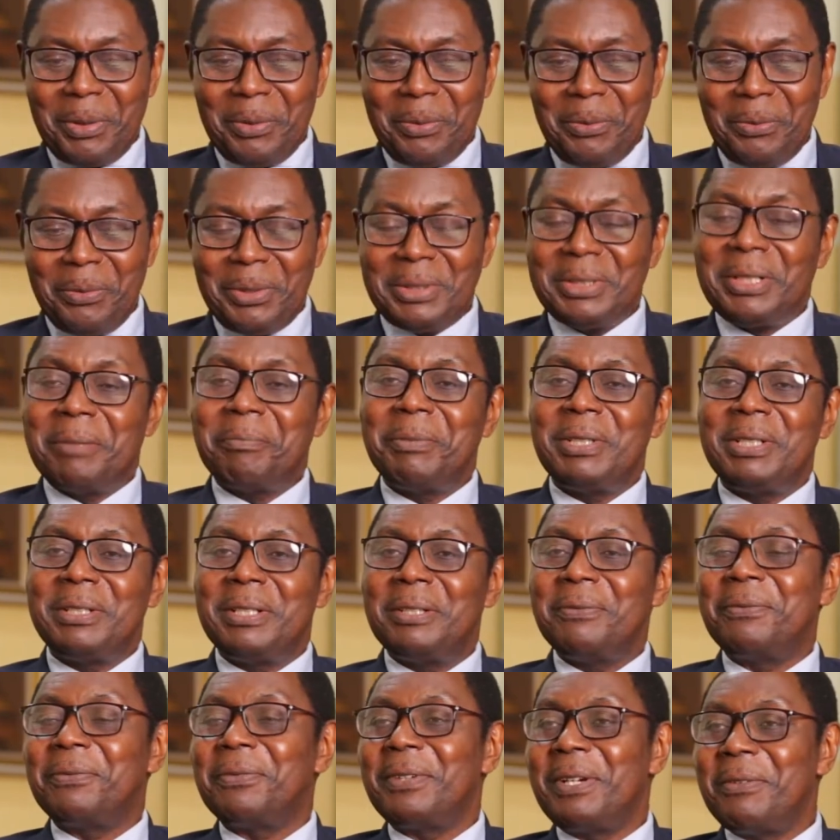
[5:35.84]
was a bit
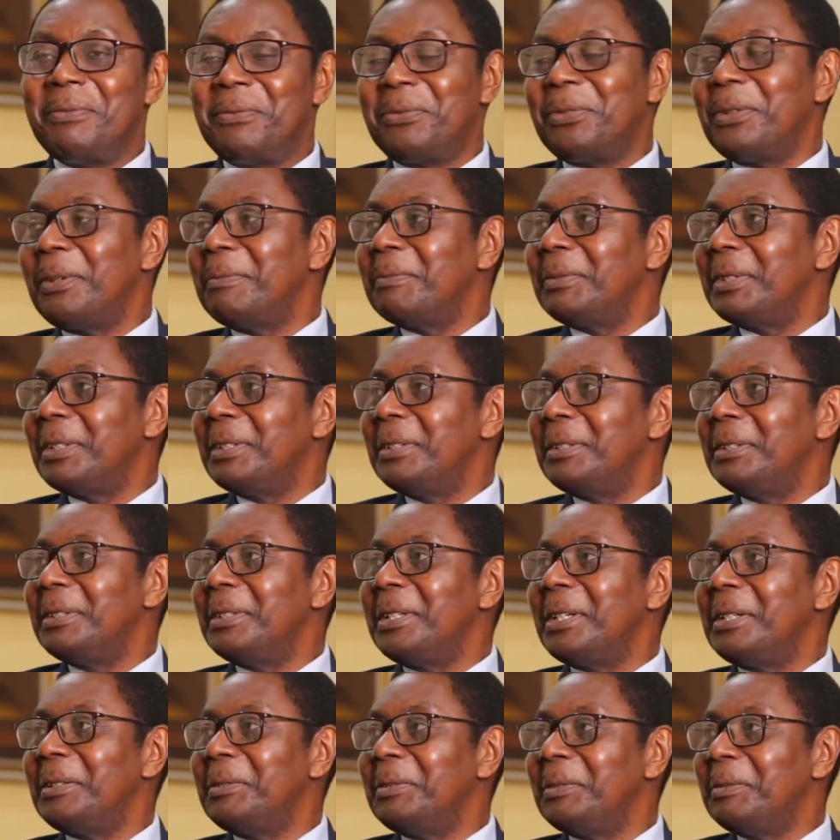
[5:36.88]
different from
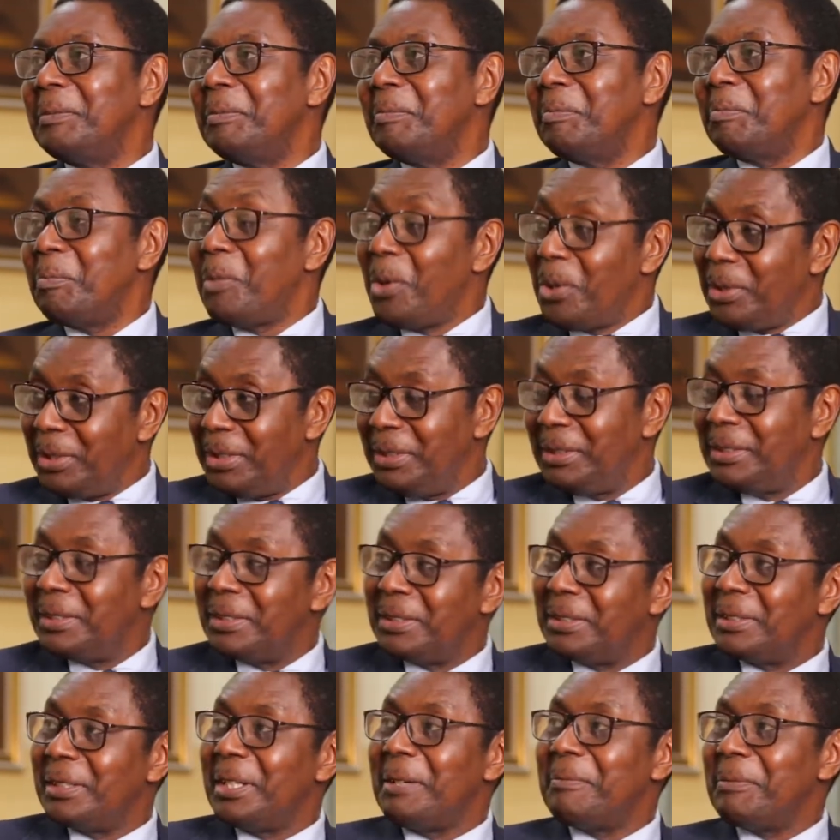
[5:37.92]
the boarding
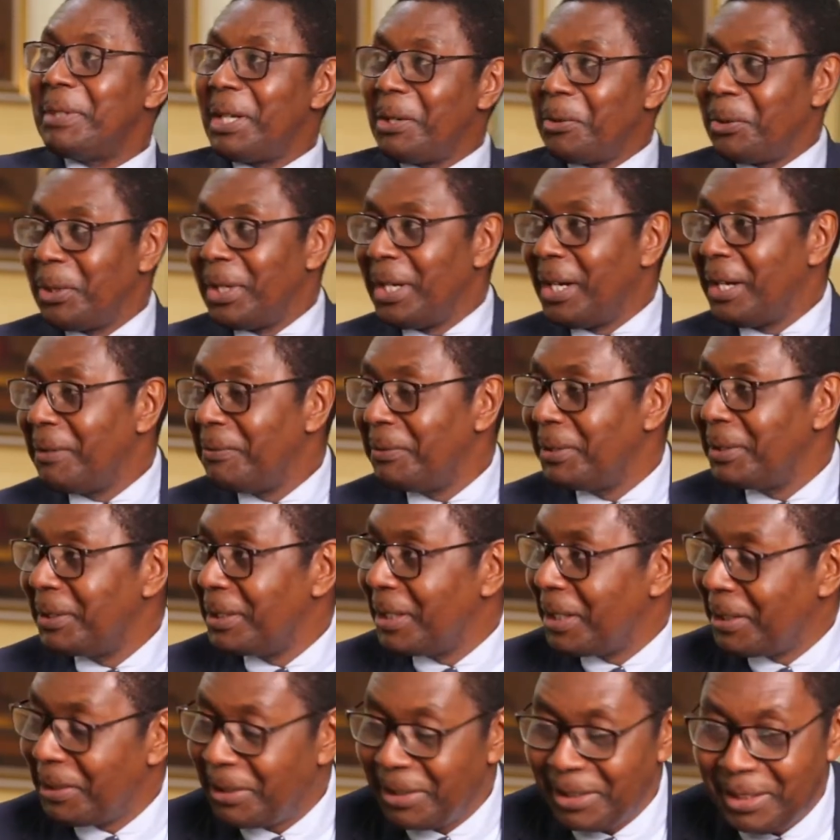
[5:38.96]
system that we have in
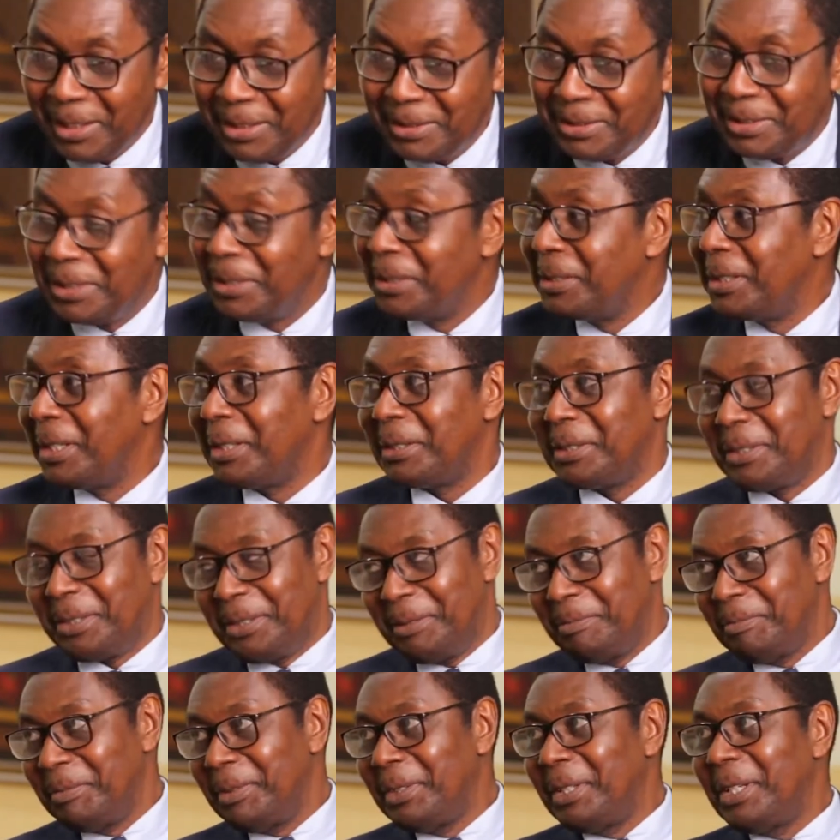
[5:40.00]
our
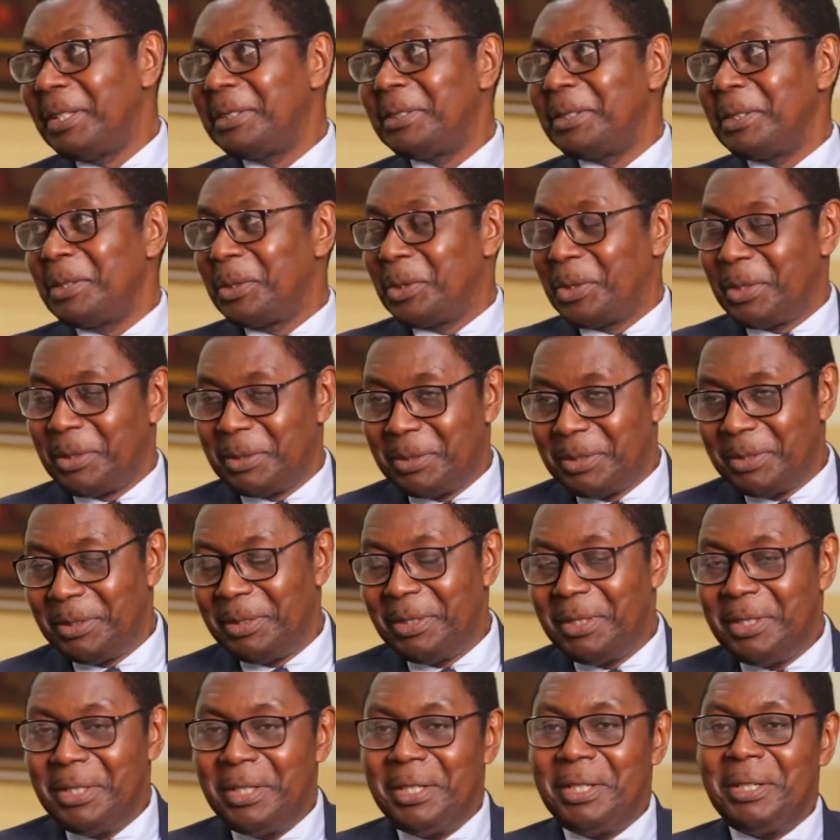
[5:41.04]
SHS.
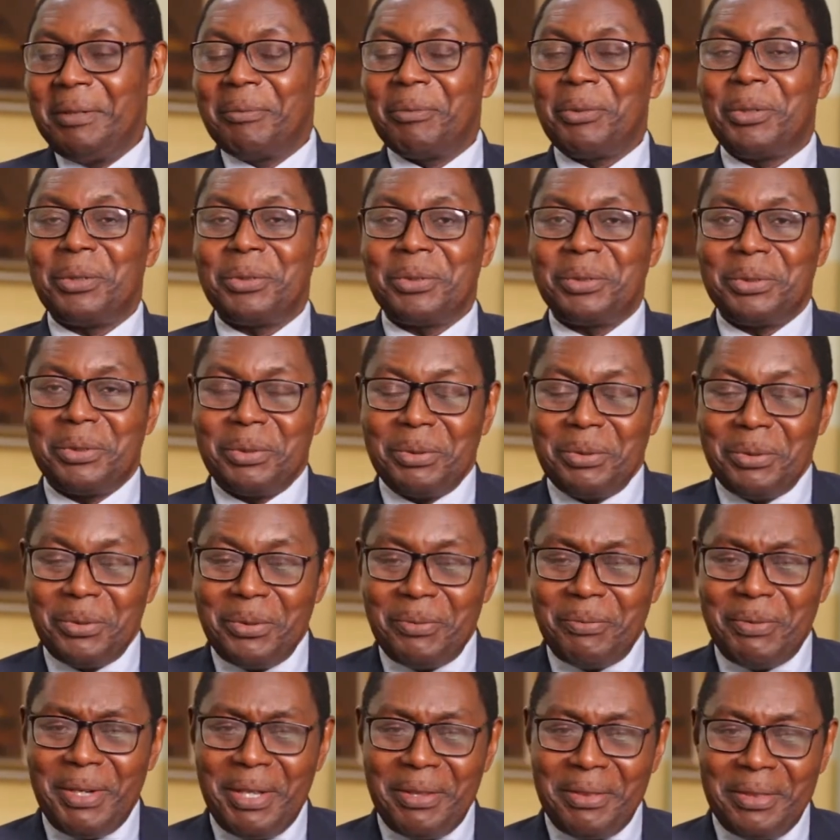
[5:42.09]
Because
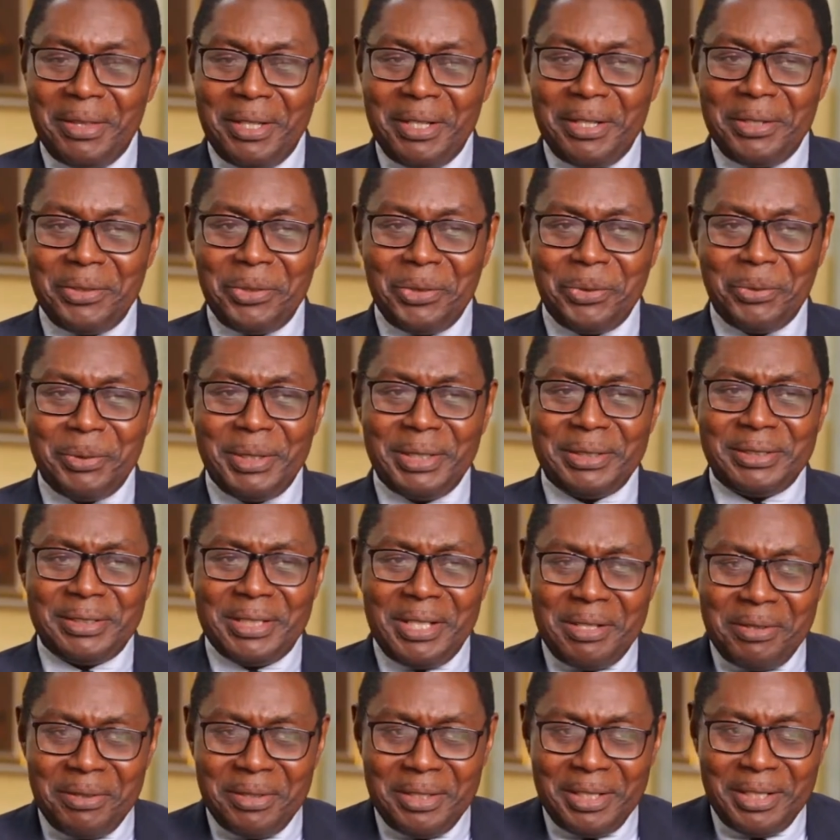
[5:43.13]
over there, you were
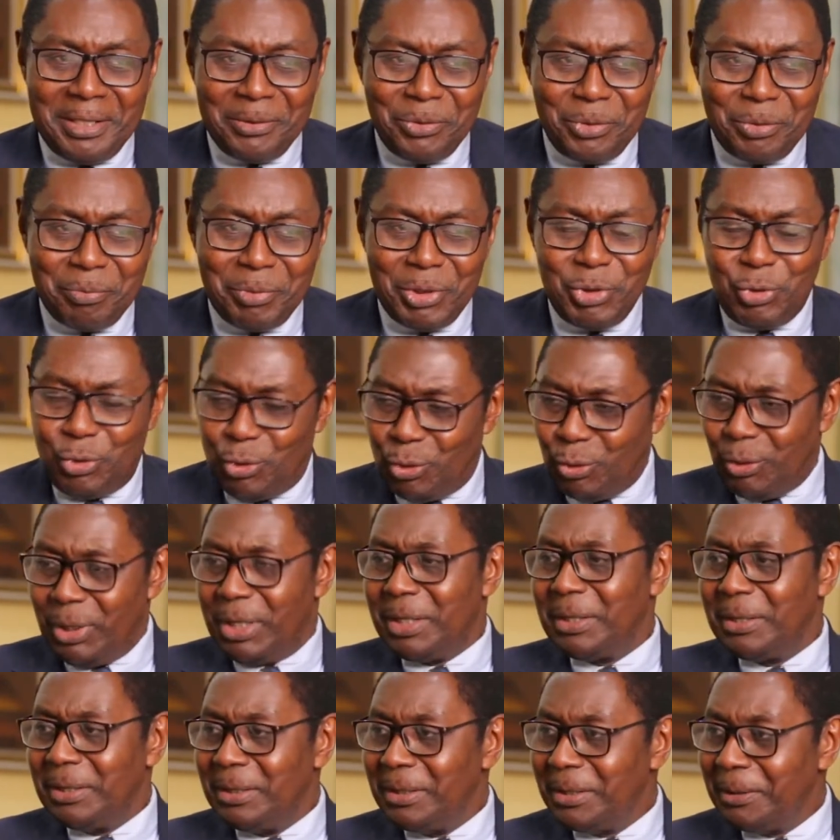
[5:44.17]
sent there to be
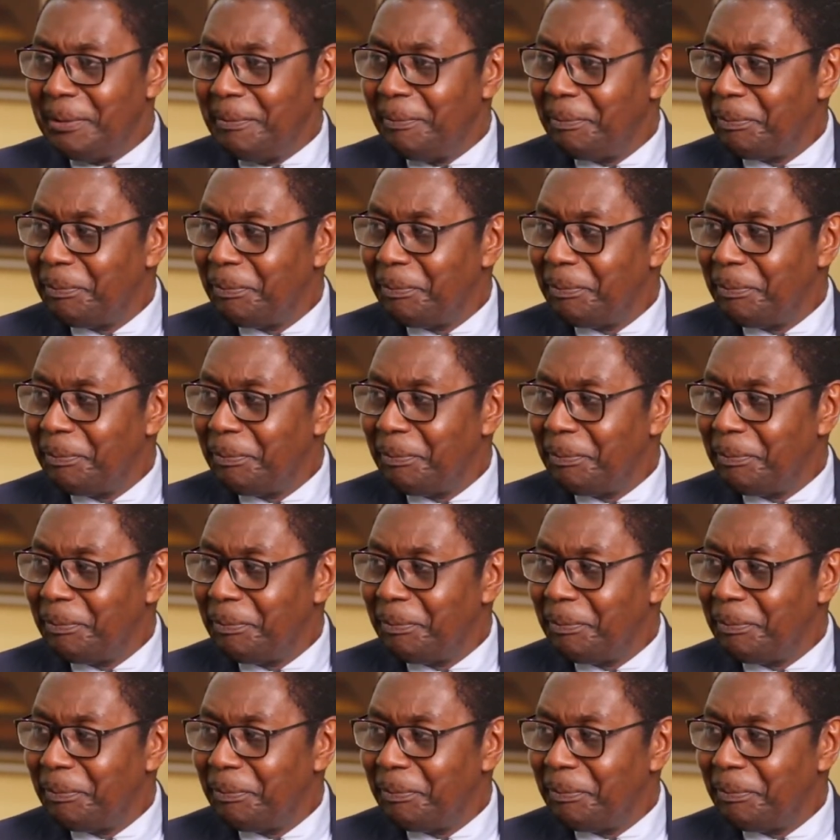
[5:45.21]
trained